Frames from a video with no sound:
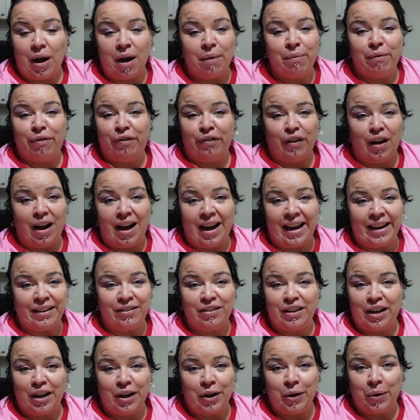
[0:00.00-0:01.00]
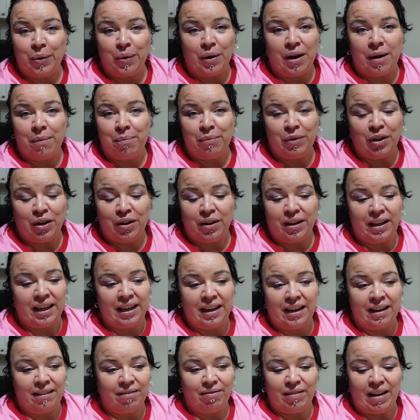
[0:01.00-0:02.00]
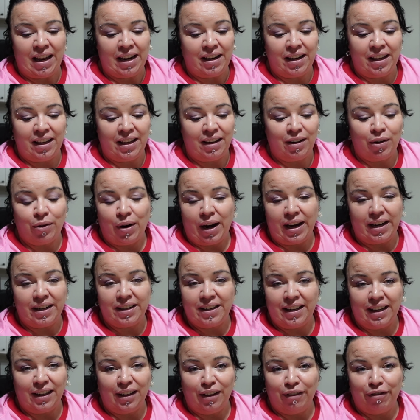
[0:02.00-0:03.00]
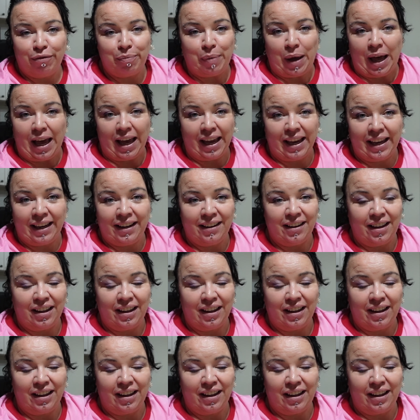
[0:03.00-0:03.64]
I'm fine though. I'm not in any great deal of pain.